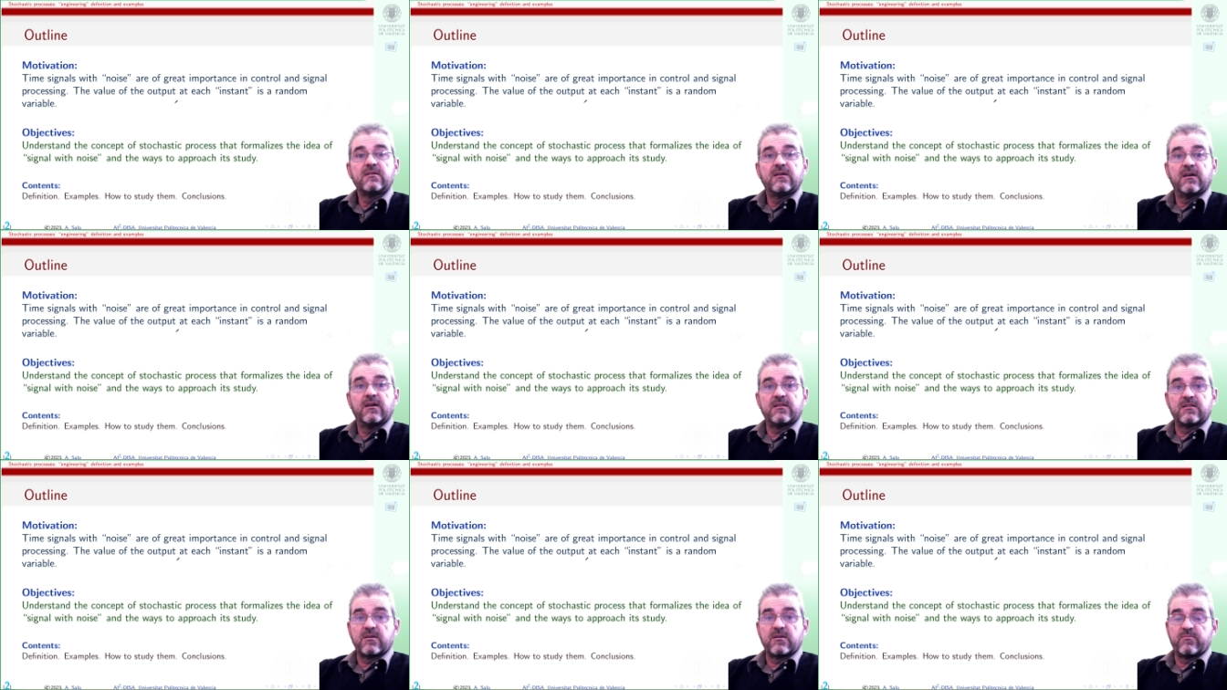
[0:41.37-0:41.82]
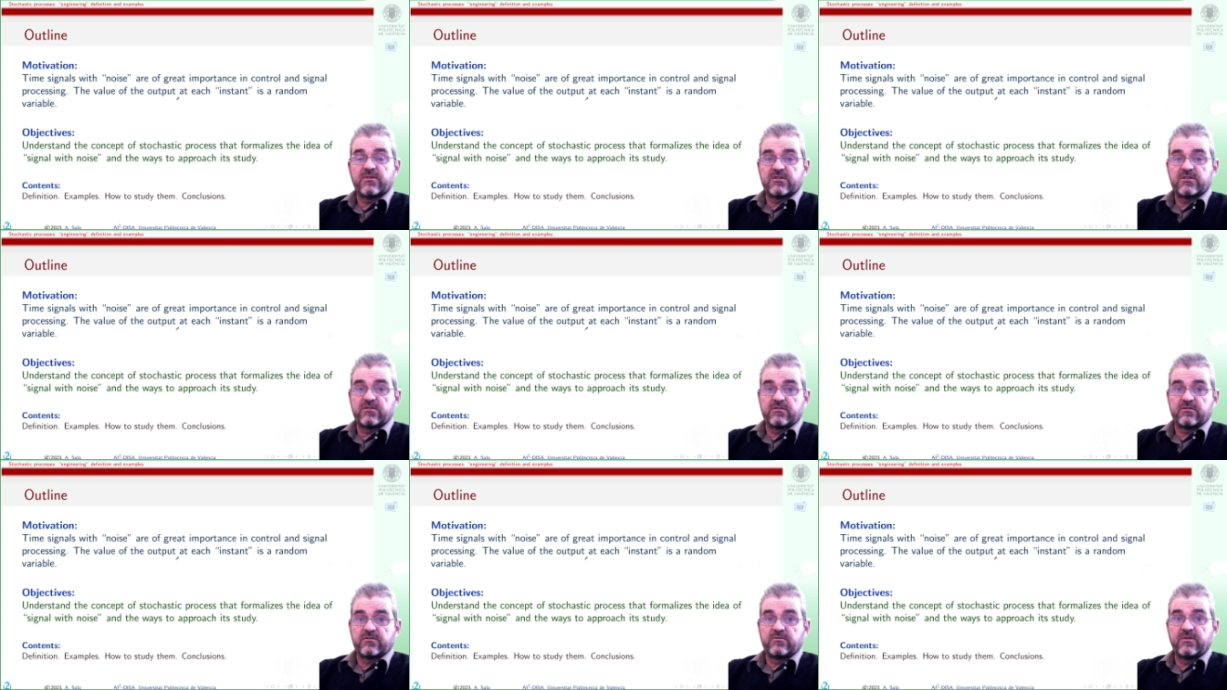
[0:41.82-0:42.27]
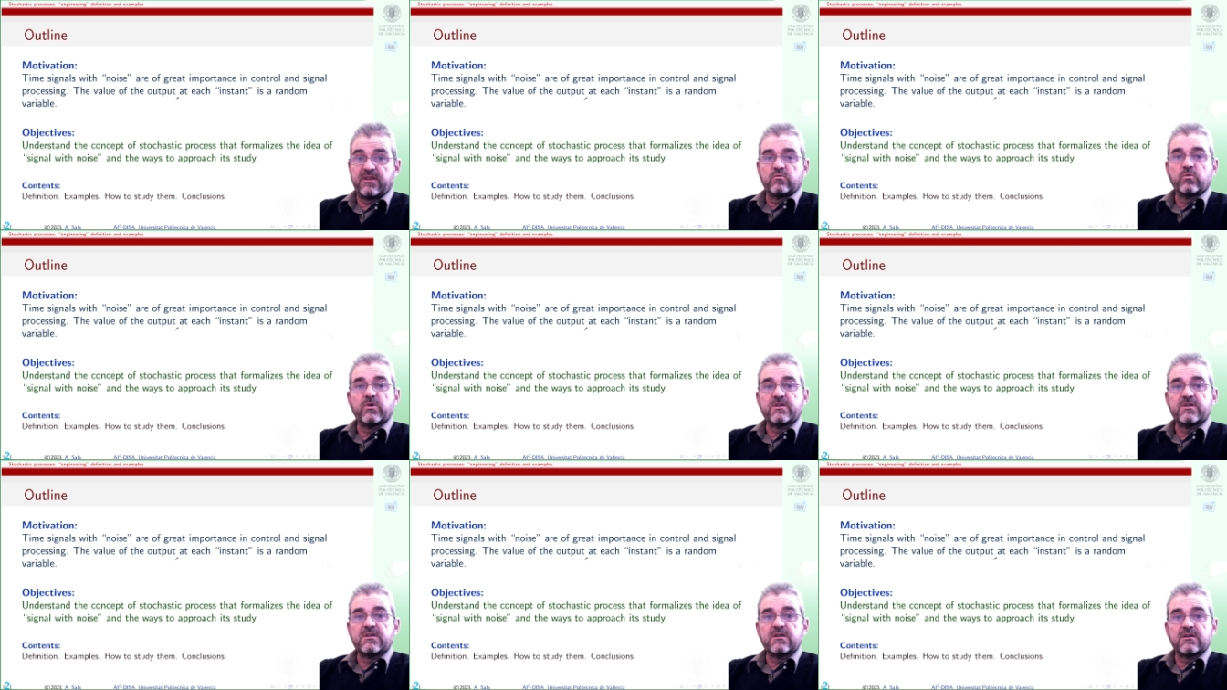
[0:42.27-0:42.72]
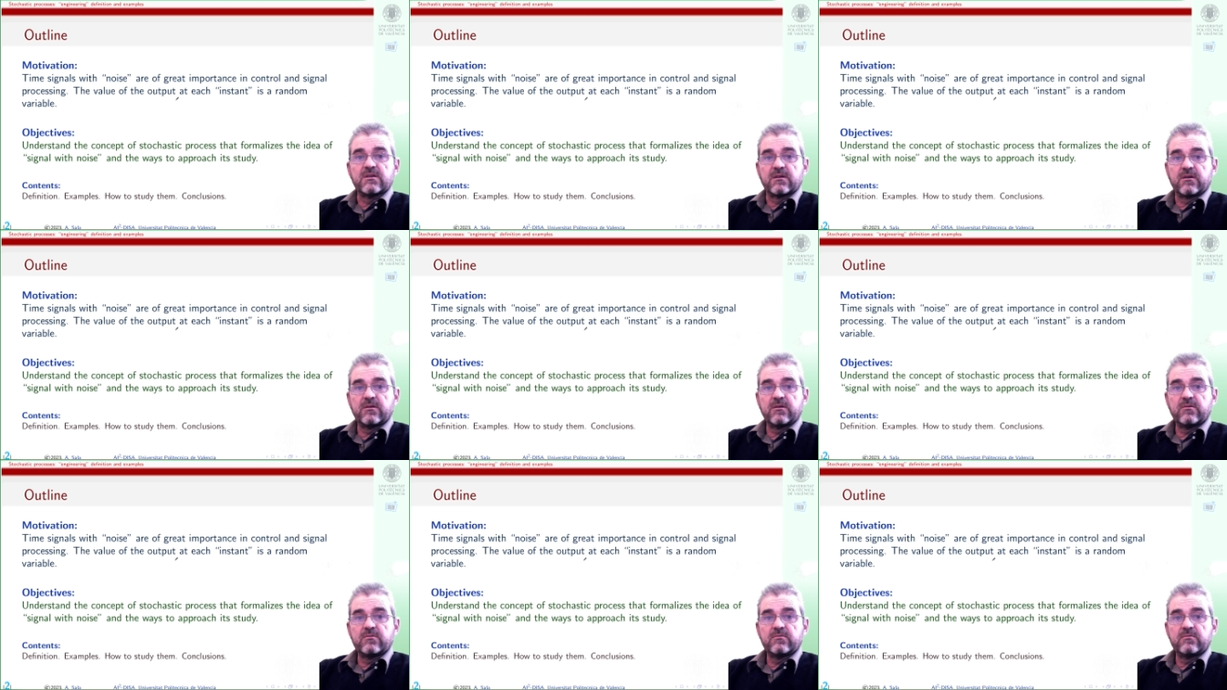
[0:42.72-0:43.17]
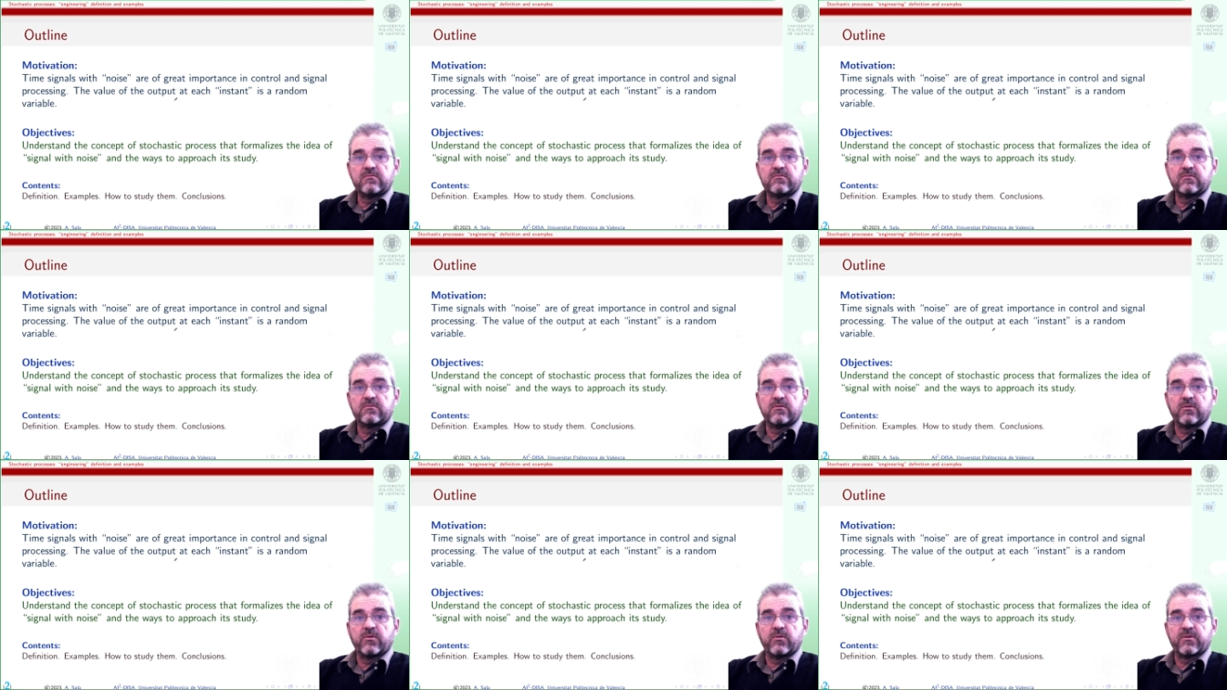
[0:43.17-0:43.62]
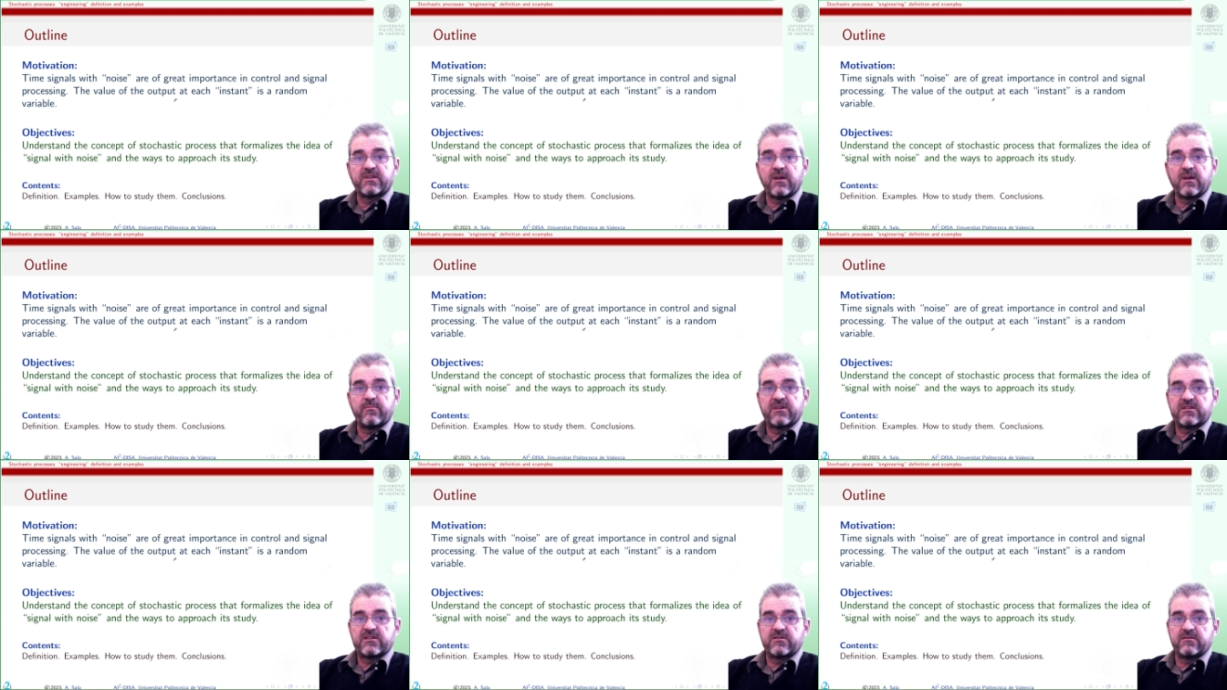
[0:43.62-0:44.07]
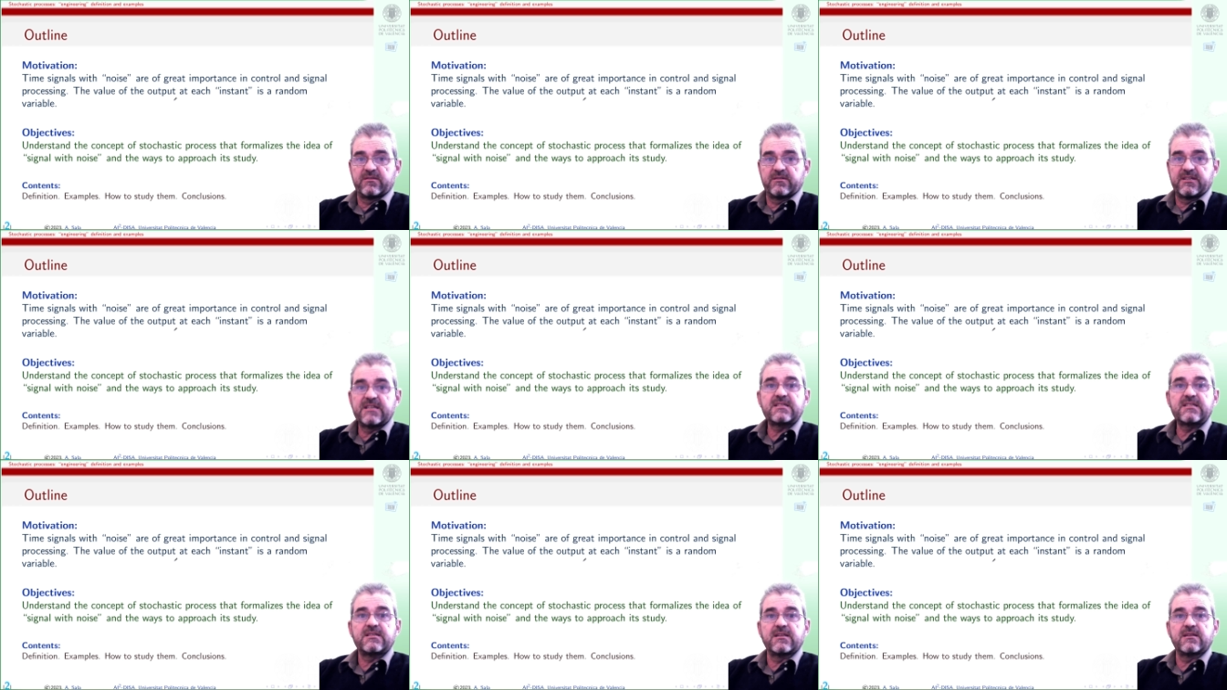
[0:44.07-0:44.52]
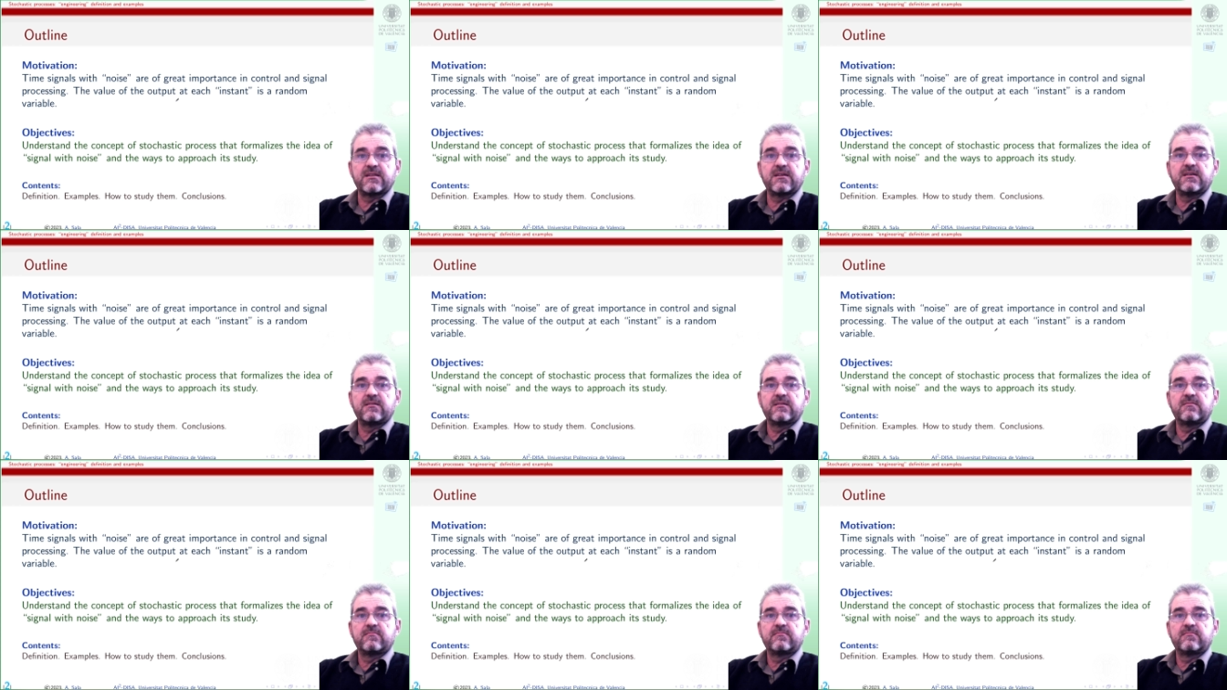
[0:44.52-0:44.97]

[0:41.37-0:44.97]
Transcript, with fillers: and temperature 1 year ago or temperature yesterday.